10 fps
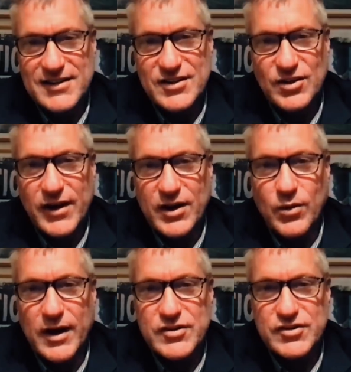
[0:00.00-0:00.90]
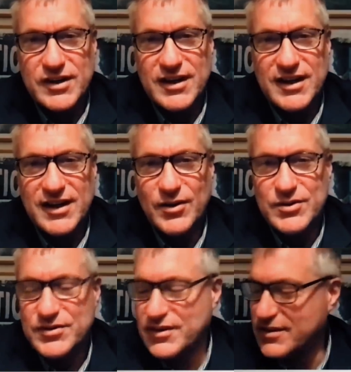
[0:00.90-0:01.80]
That's a good question. You know,
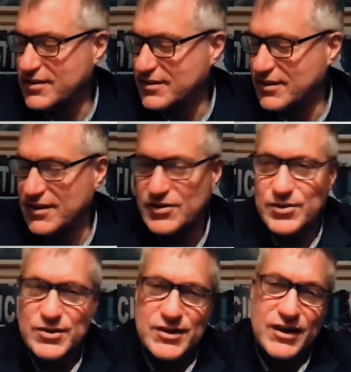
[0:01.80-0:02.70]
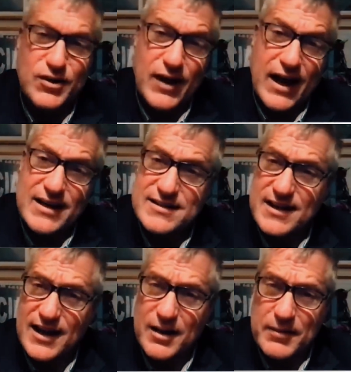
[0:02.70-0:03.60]
it's interesting you asked
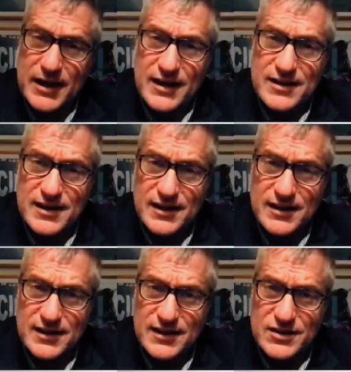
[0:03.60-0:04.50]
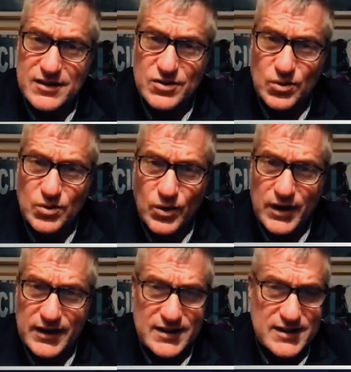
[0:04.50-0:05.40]
that. I mean, I think this
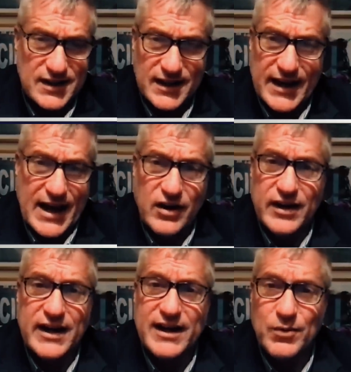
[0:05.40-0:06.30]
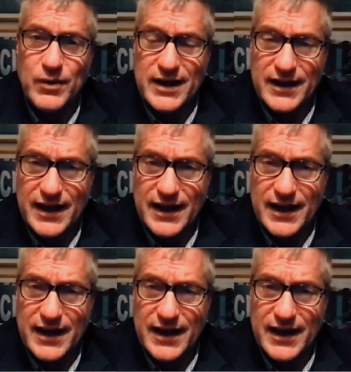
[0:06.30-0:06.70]
story needs to get out any way it